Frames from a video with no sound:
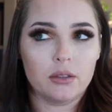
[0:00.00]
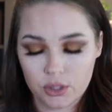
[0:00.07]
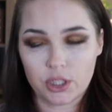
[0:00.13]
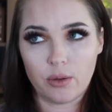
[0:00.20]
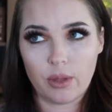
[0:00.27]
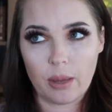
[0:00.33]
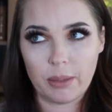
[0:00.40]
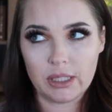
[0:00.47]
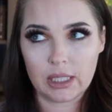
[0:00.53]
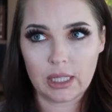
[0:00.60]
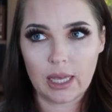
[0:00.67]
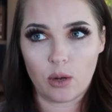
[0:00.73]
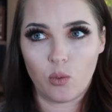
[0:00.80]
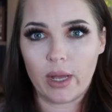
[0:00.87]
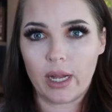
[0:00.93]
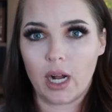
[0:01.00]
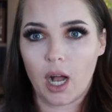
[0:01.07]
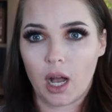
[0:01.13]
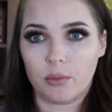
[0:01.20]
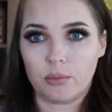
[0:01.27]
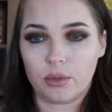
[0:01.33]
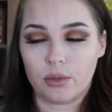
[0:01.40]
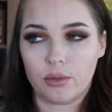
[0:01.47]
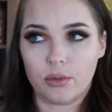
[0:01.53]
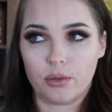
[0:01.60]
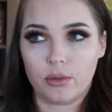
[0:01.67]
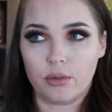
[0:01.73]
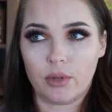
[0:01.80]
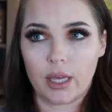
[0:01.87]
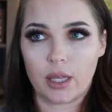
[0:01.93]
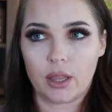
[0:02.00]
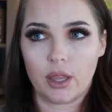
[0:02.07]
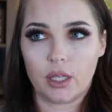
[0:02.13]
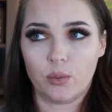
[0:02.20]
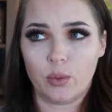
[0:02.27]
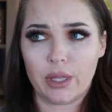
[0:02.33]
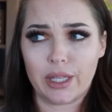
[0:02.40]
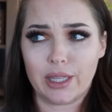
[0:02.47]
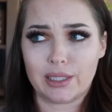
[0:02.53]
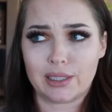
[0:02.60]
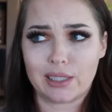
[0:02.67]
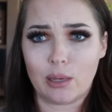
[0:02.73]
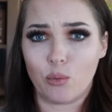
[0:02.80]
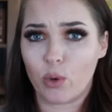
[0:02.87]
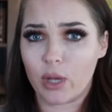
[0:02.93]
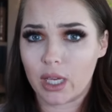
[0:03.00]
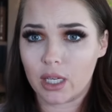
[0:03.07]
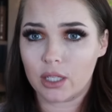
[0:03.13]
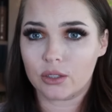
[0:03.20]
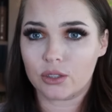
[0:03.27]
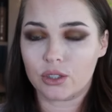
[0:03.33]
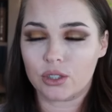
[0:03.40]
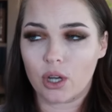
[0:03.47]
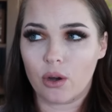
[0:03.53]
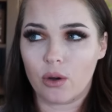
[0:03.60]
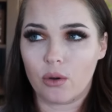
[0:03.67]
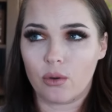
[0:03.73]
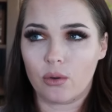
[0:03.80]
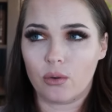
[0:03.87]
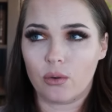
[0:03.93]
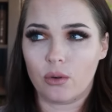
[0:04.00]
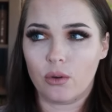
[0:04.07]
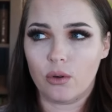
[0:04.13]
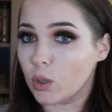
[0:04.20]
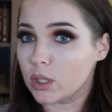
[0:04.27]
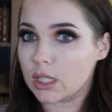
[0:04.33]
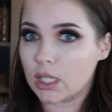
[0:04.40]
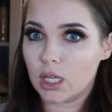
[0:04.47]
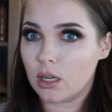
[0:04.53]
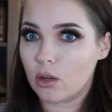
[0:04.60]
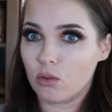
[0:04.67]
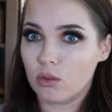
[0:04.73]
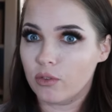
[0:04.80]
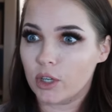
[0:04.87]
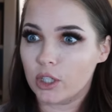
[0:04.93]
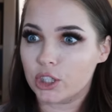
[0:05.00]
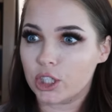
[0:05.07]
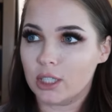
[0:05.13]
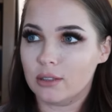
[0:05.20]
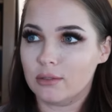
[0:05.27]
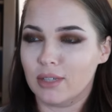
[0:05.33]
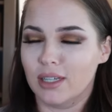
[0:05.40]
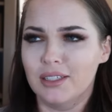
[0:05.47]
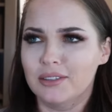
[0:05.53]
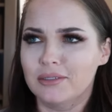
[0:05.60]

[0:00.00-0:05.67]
So that means it like went up like within the same week. So was it an old version?